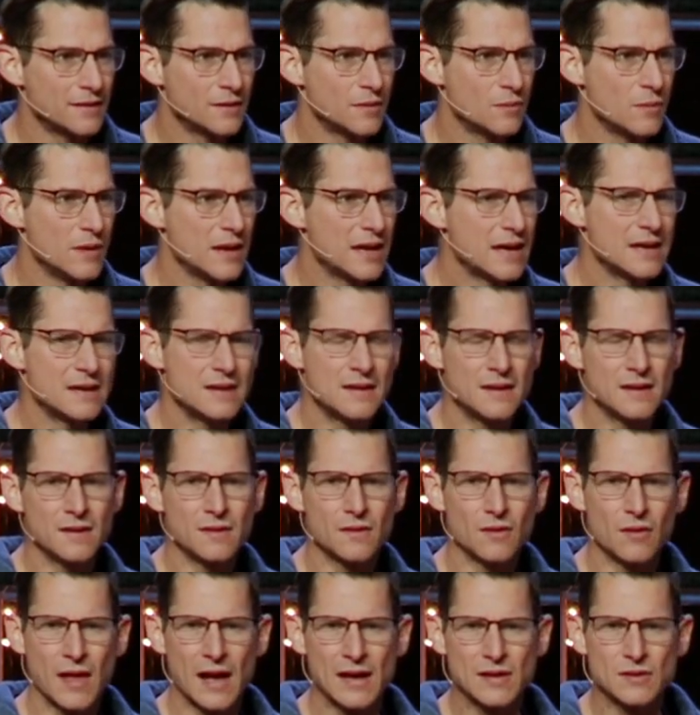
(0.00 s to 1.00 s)
We can
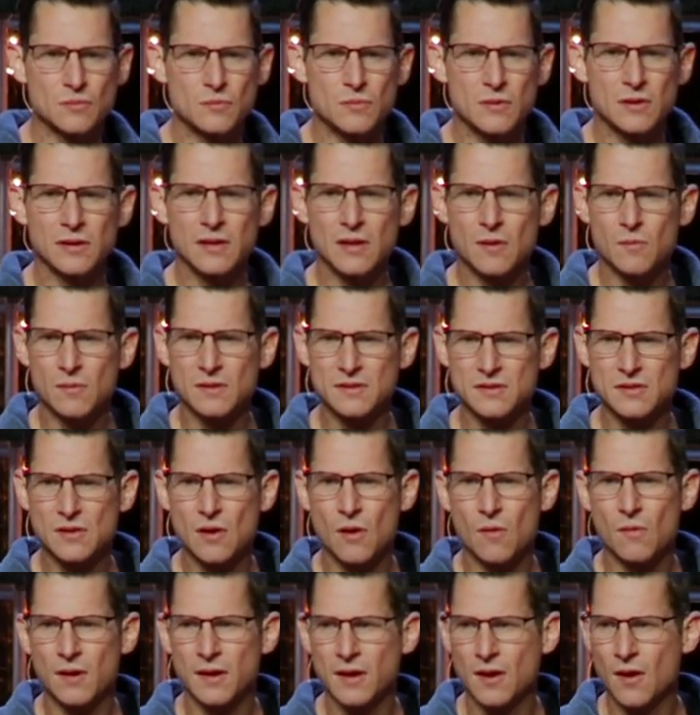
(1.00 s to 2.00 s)
neglect really what's
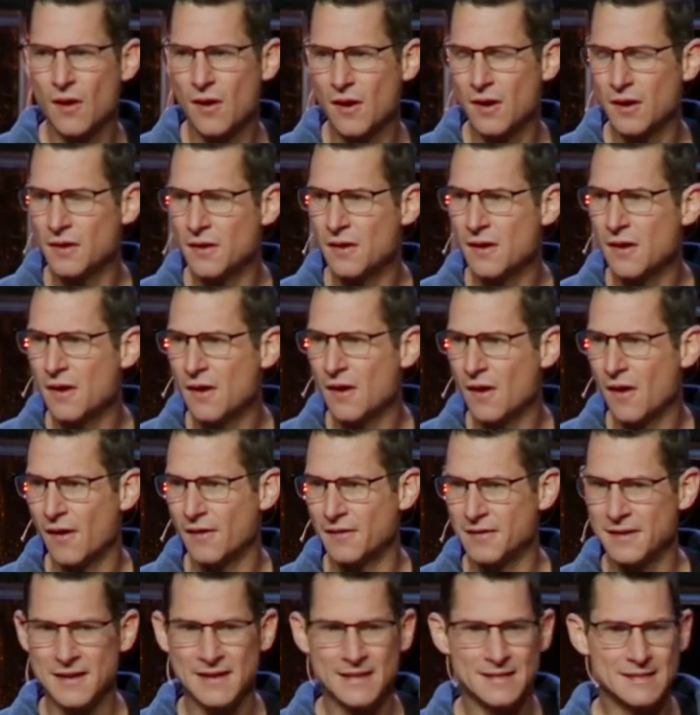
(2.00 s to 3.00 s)
going on
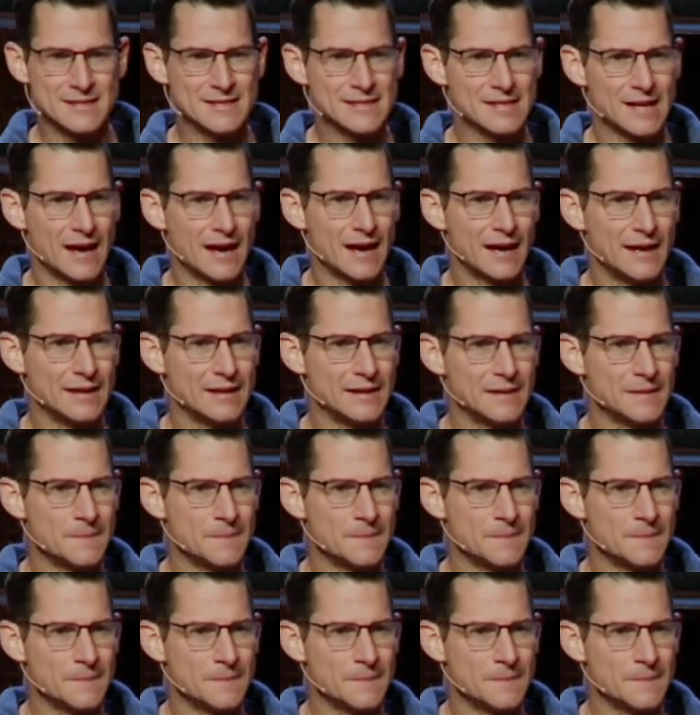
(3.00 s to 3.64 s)
on the inside.